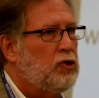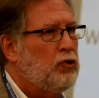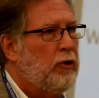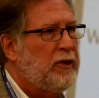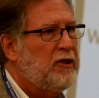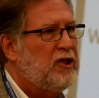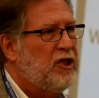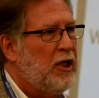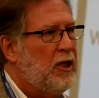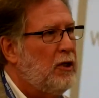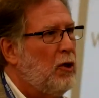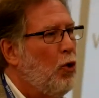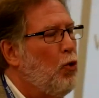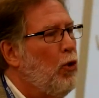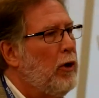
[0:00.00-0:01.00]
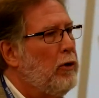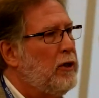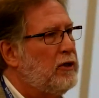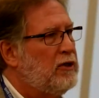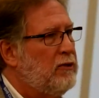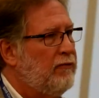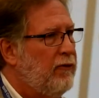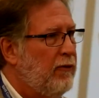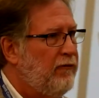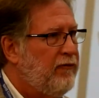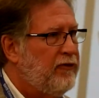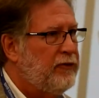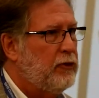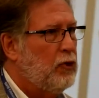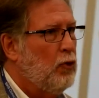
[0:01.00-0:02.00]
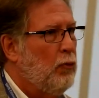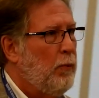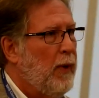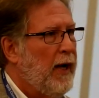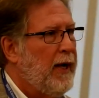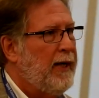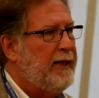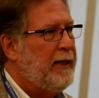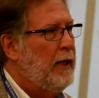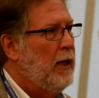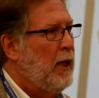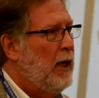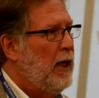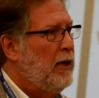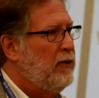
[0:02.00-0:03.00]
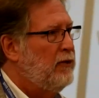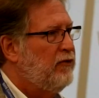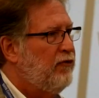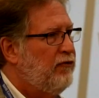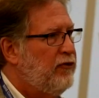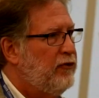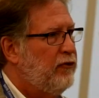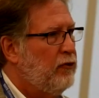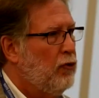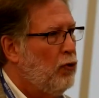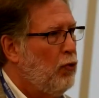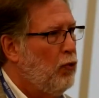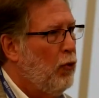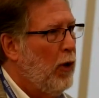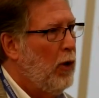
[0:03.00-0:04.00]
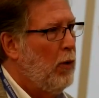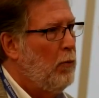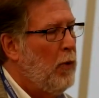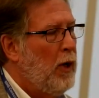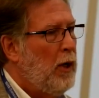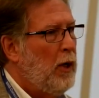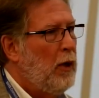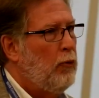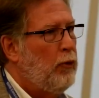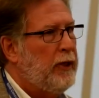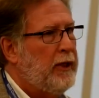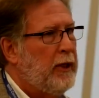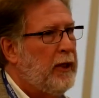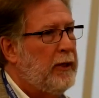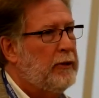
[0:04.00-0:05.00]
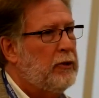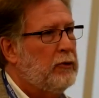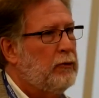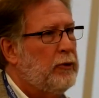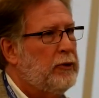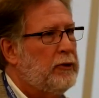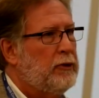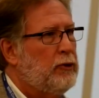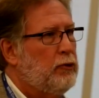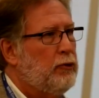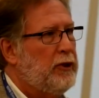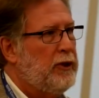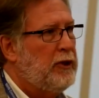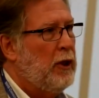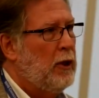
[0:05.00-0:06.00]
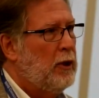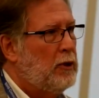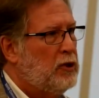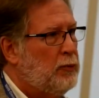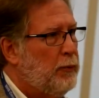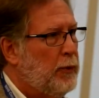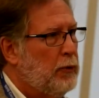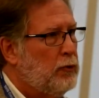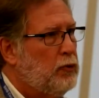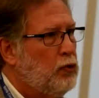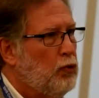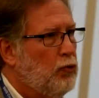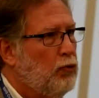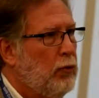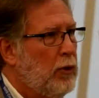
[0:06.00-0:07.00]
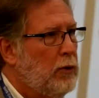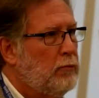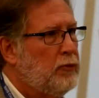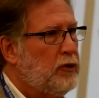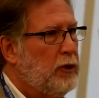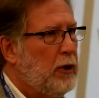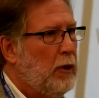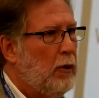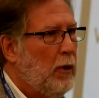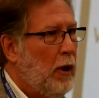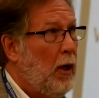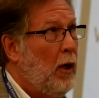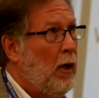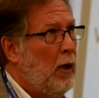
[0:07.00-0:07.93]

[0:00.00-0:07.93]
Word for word: transcend awareness of our physical body and this physical realm, and we can enter into the spiritual realms that are